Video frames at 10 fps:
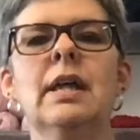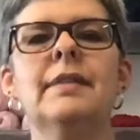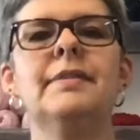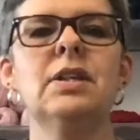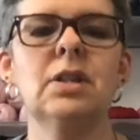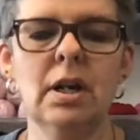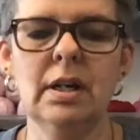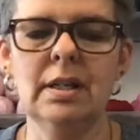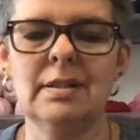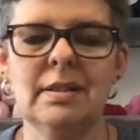The
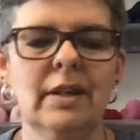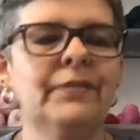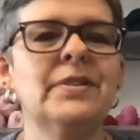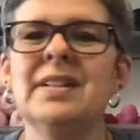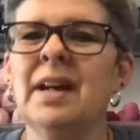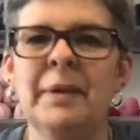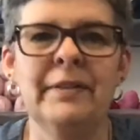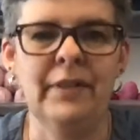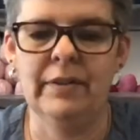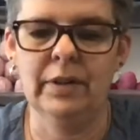yarn itself is not my
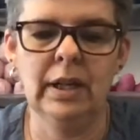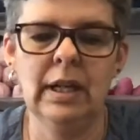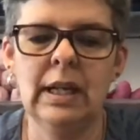favorite.